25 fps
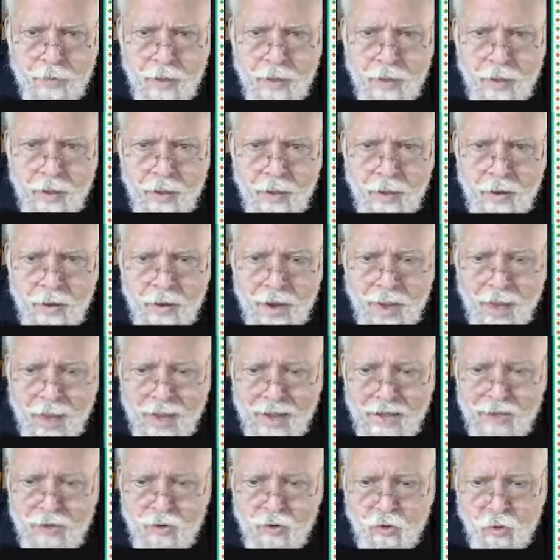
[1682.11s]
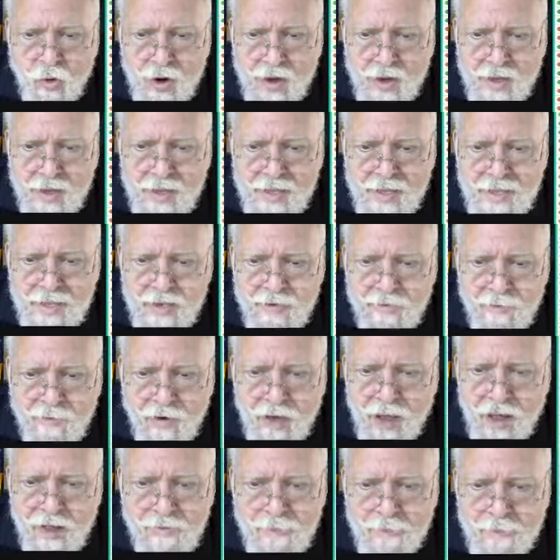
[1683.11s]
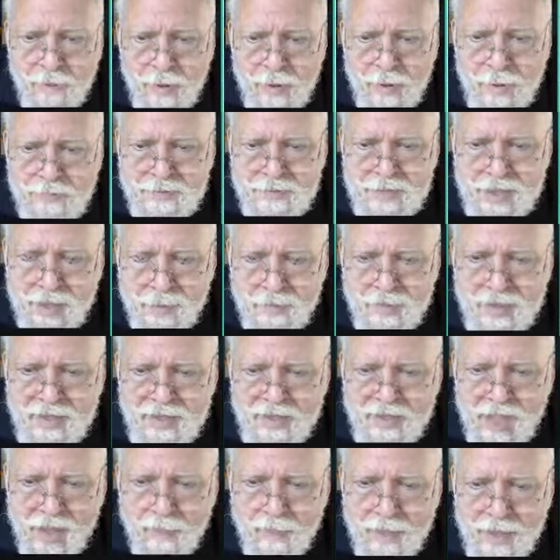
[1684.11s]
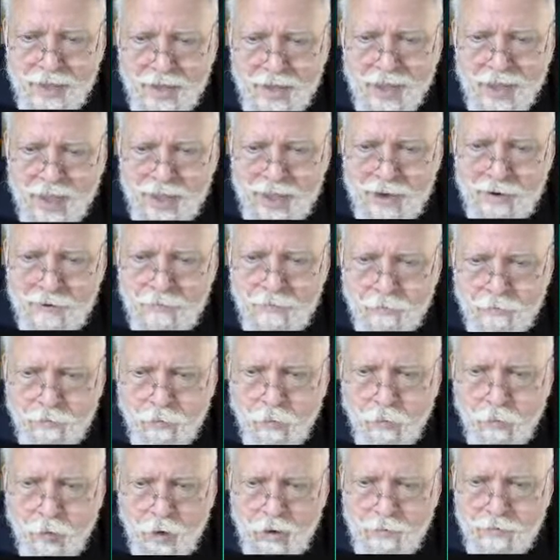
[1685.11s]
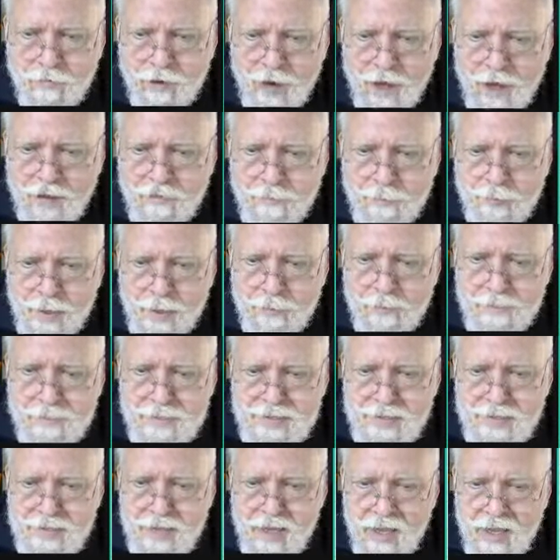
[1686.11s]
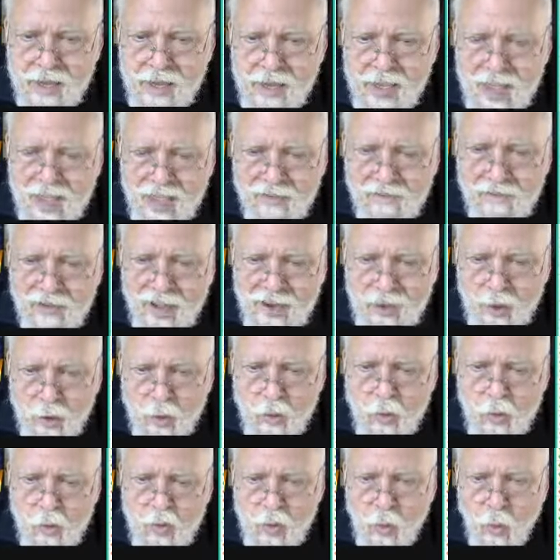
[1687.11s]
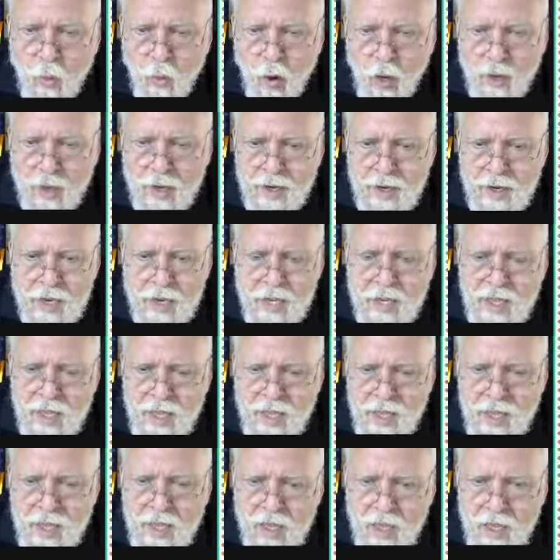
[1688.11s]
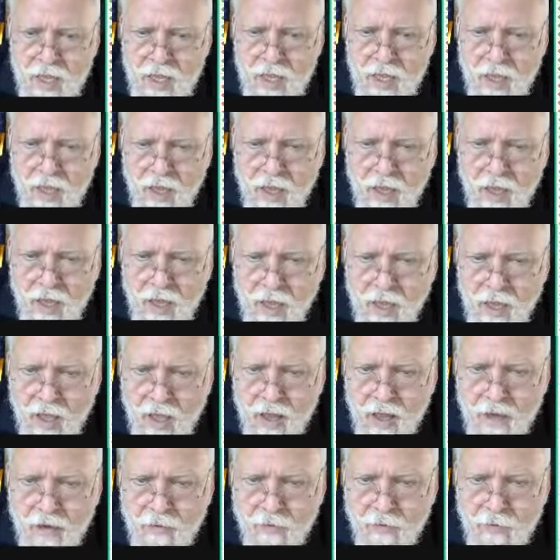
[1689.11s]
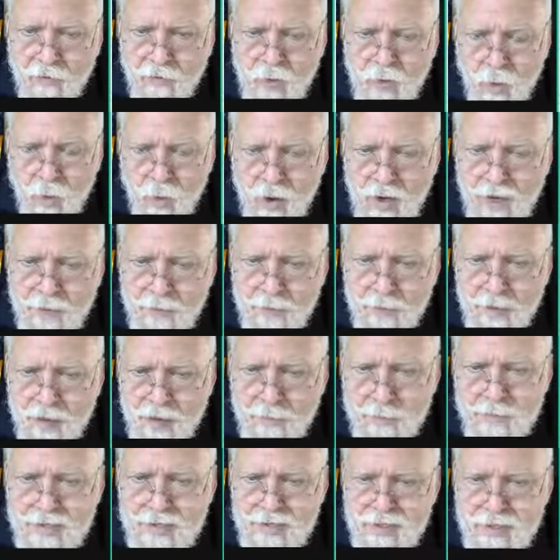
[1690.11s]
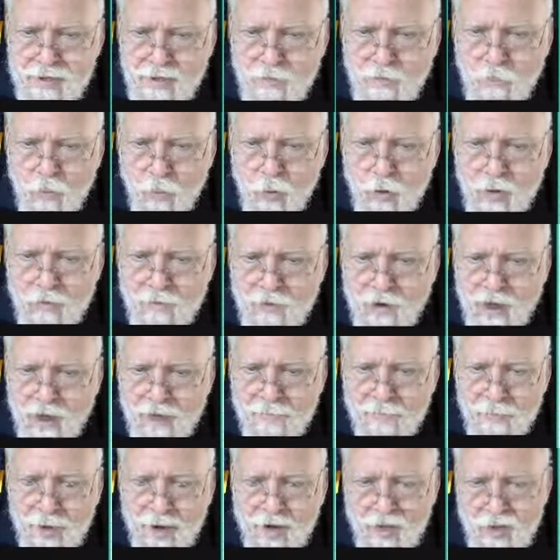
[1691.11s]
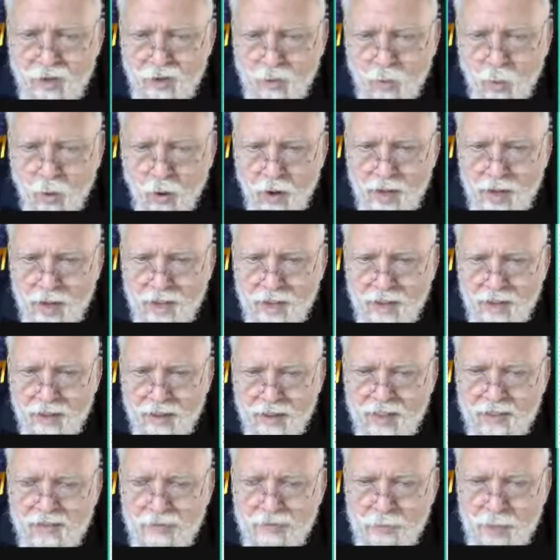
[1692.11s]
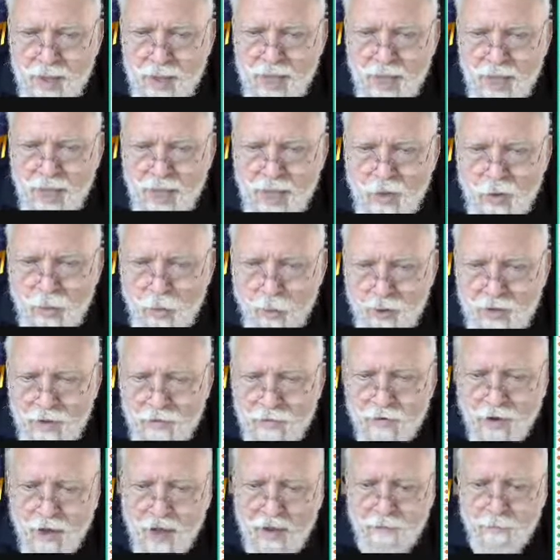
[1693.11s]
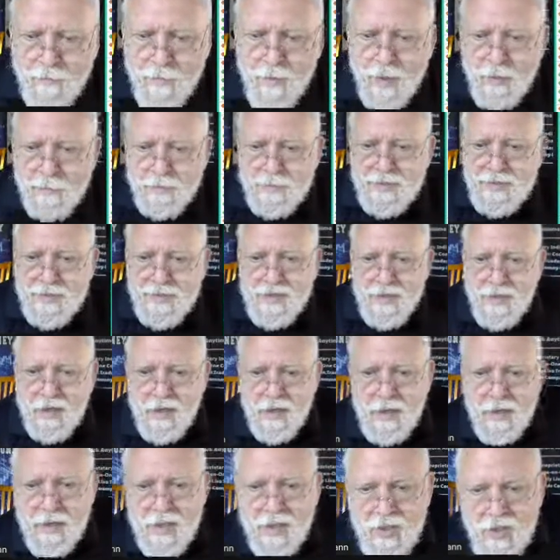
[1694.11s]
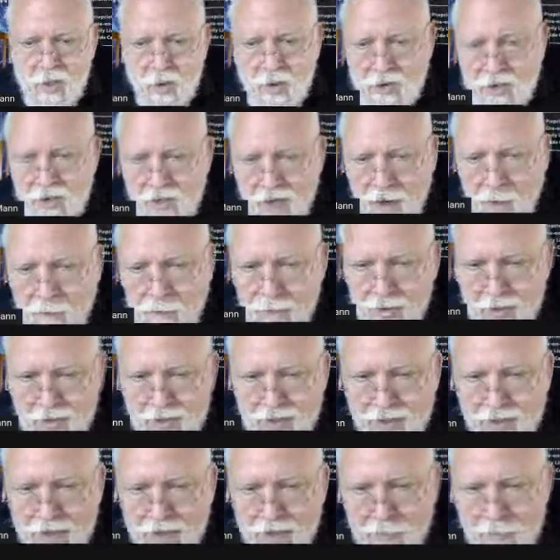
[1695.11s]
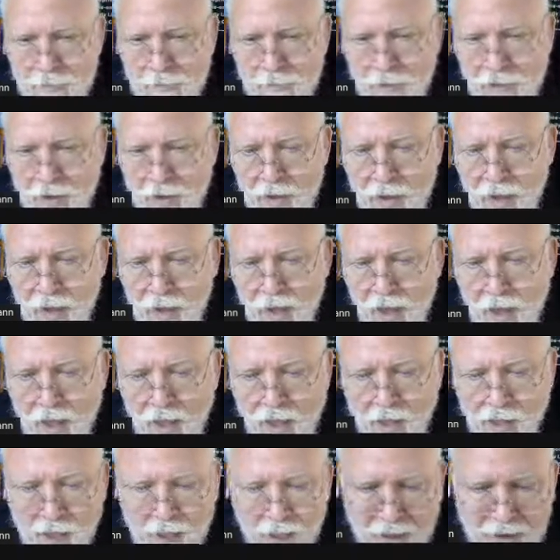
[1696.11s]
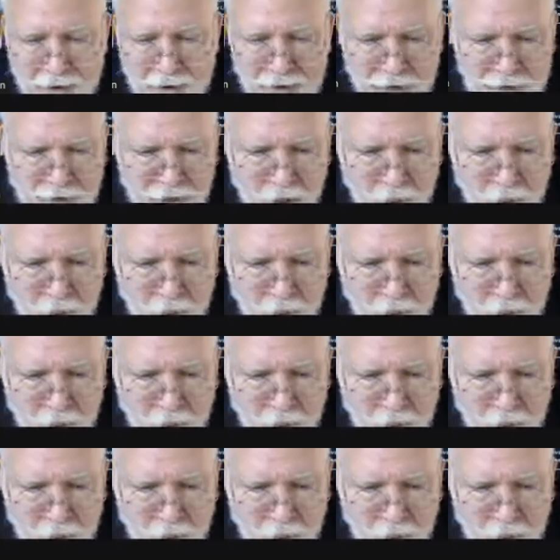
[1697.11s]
9 trades at 5 pips, that means I'll be ahead 45 pips. If I lose 1 for 20 pips, 45 minus 20 leaves me ahead 25 pips. So it's a numbers game. And then